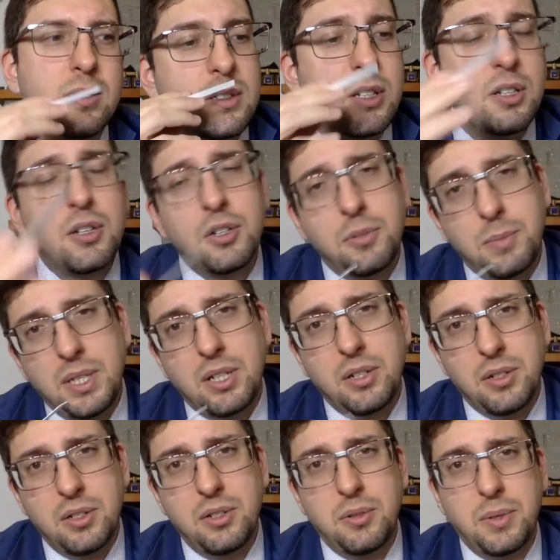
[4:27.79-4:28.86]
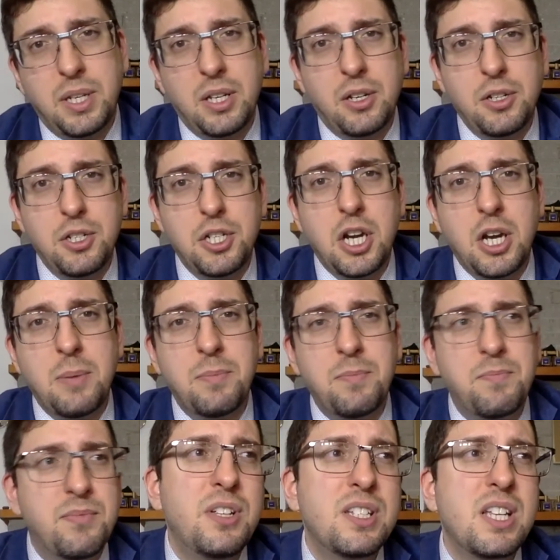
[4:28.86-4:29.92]
It could be doing a good job.
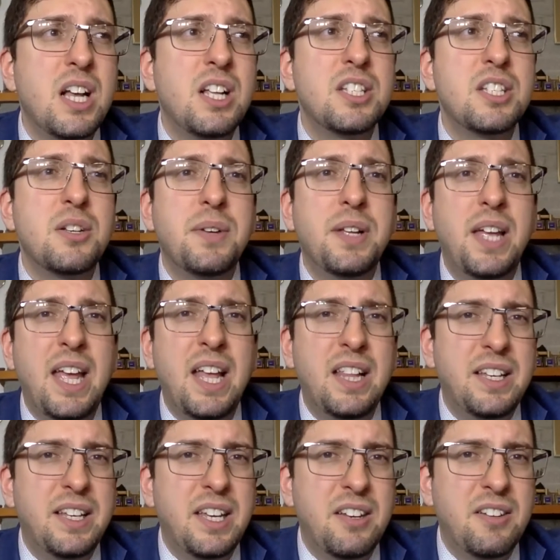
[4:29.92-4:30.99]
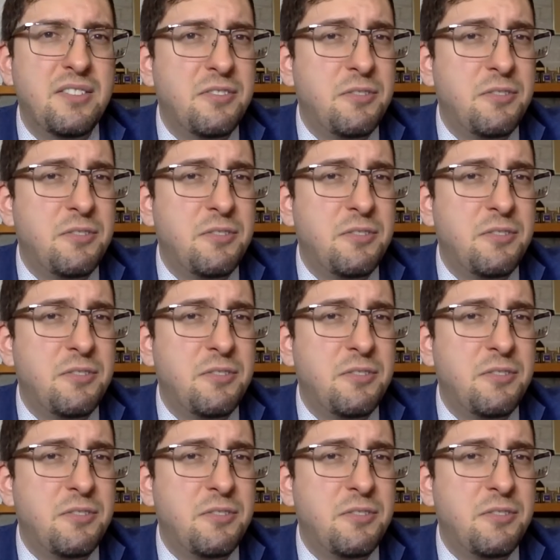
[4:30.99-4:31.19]
Feels also elegant